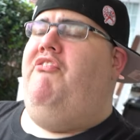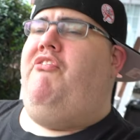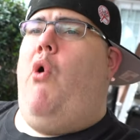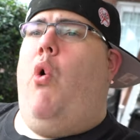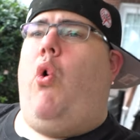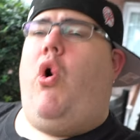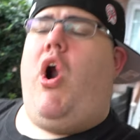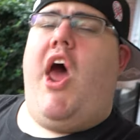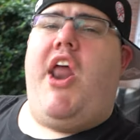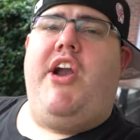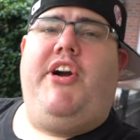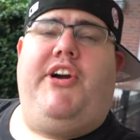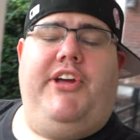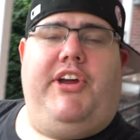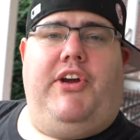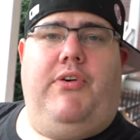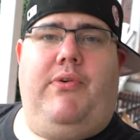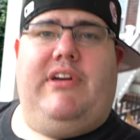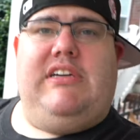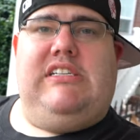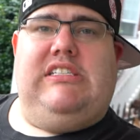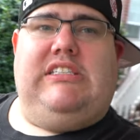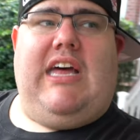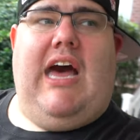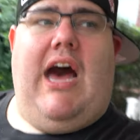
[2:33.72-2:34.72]
400
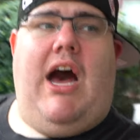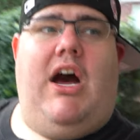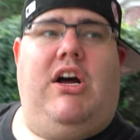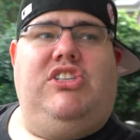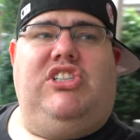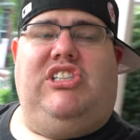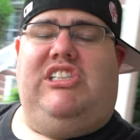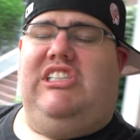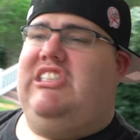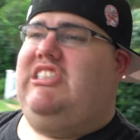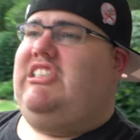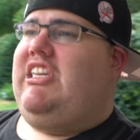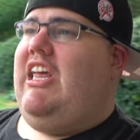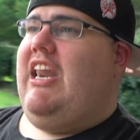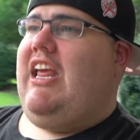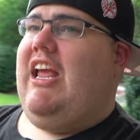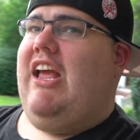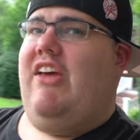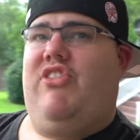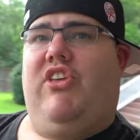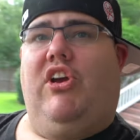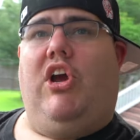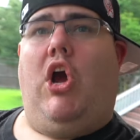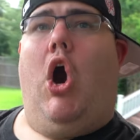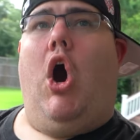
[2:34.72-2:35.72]
degrees out. She's sitting
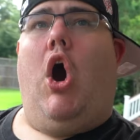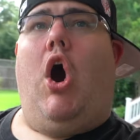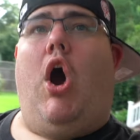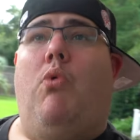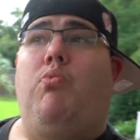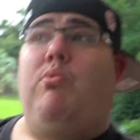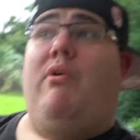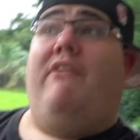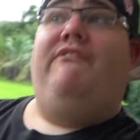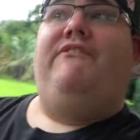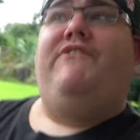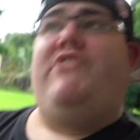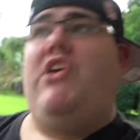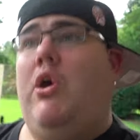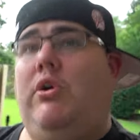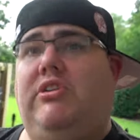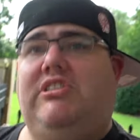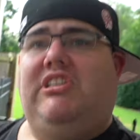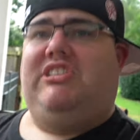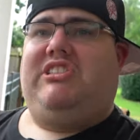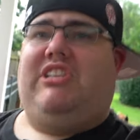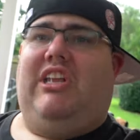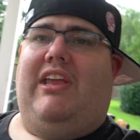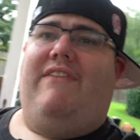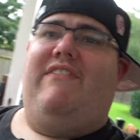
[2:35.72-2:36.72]
in the car,
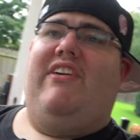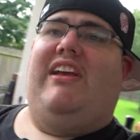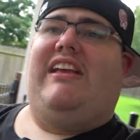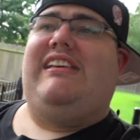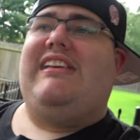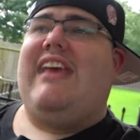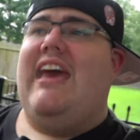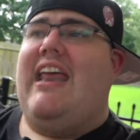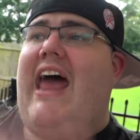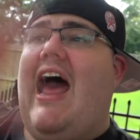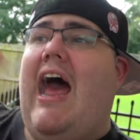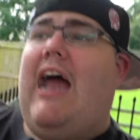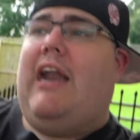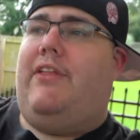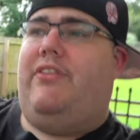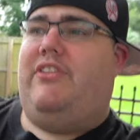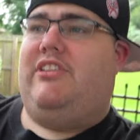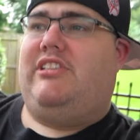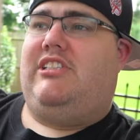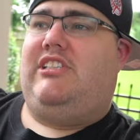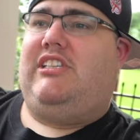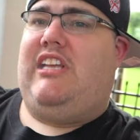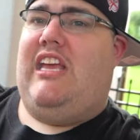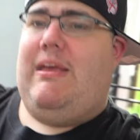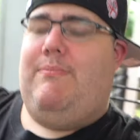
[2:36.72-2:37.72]
refuses to even get out of the
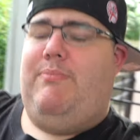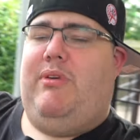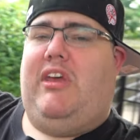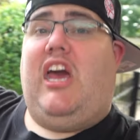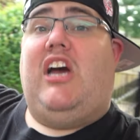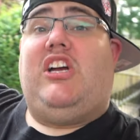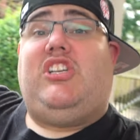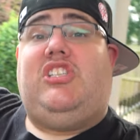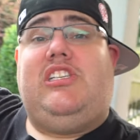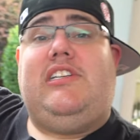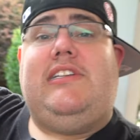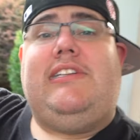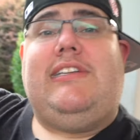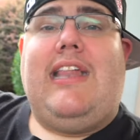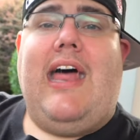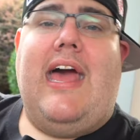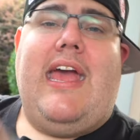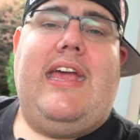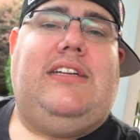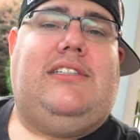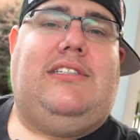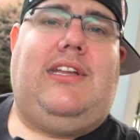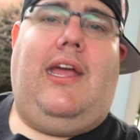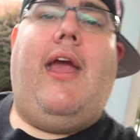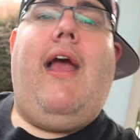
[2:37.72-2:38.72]
seat because she's
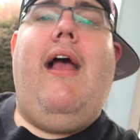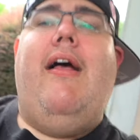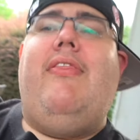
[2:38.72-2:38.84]
lazy.